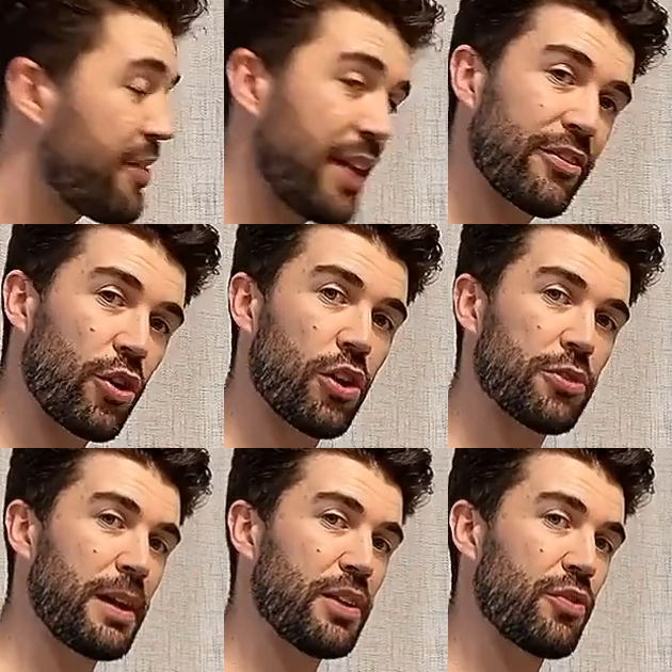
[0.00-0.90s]
that
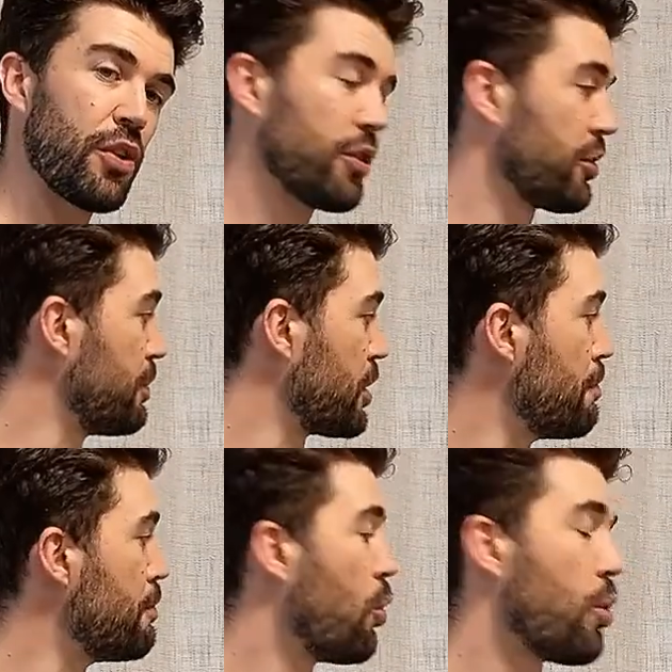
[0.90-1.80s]
task-based focus but are
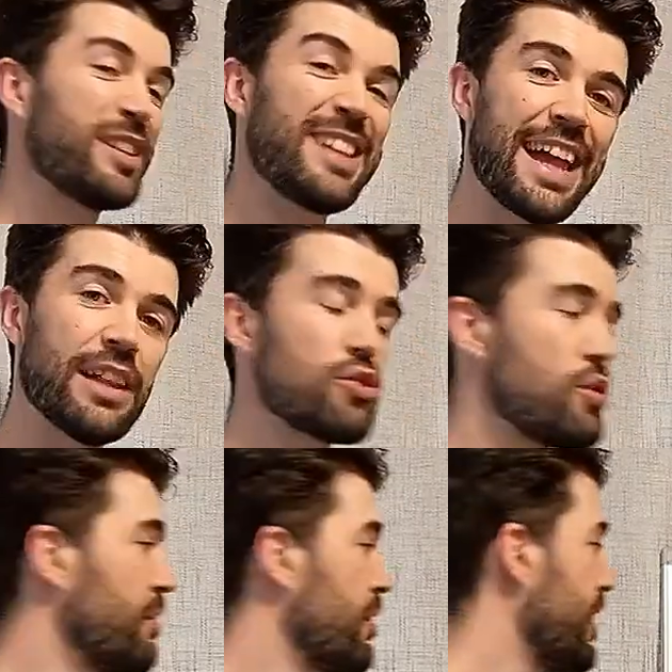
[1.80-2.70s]
more
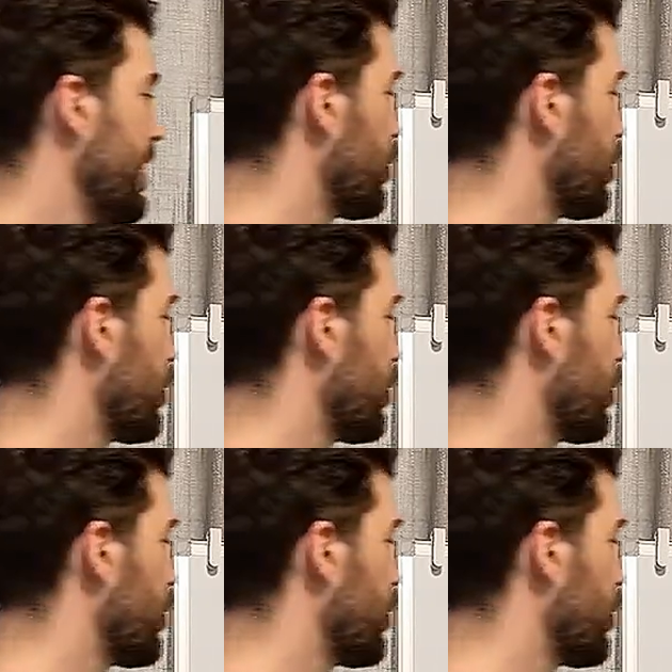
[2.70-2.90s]
tell-driven, these are